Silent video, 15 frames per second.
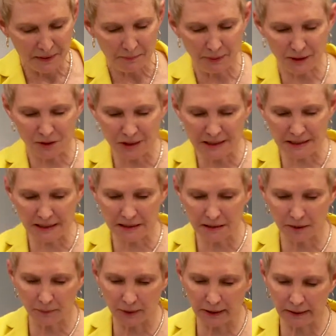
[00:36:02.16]
But she sent
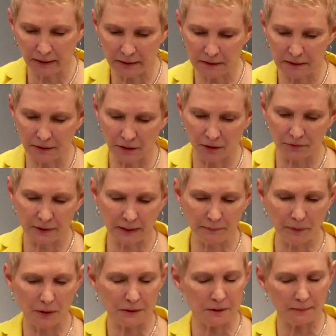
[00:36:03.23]
somebody else. You know, they
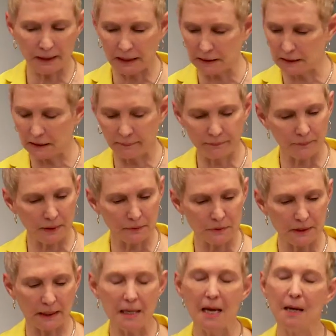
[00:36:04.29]
brought somebody in there. But it was
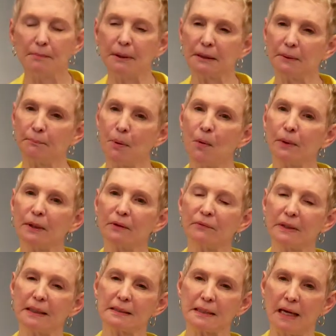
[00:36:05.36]
not. But the point of
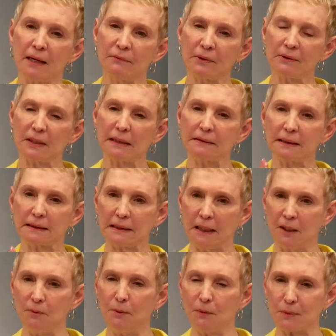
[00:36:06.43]
it is, everything that the
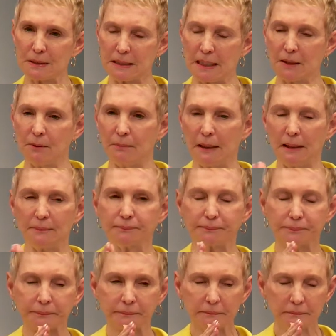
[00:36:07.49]
enemy was telling me,
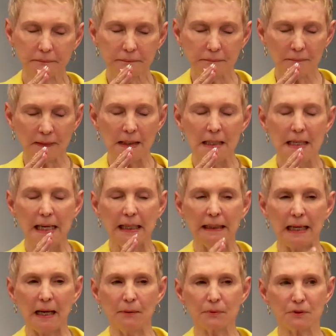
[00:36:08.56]

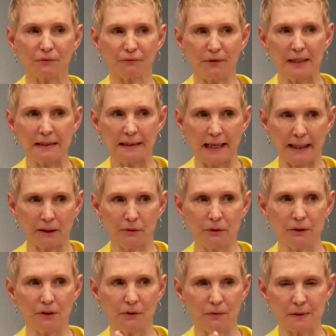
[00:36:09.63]
and I was afraid that I
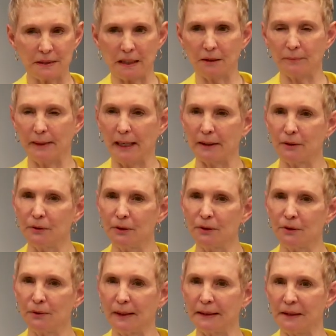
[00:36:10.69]
couldn't do, and was telling me I
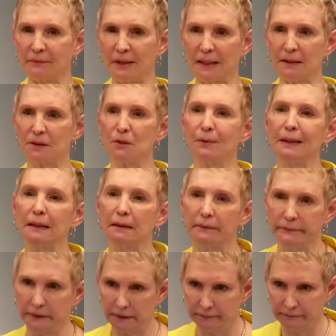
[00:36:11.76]
couldn't do, I never had to do any
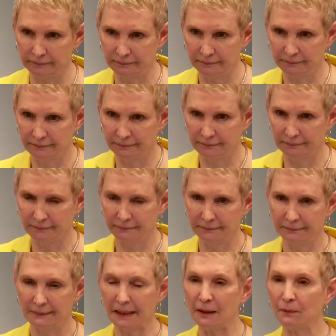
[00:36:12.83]
of it.
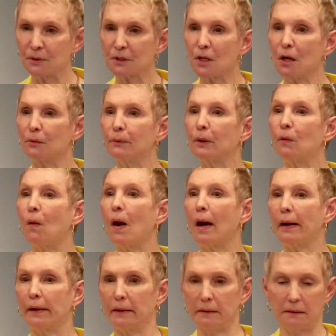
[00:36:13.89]
Wow. It was not
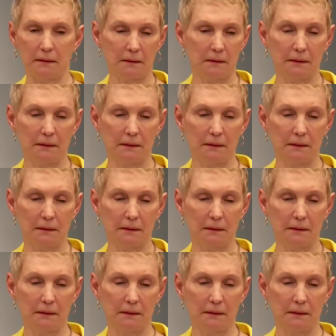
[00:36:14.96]
required.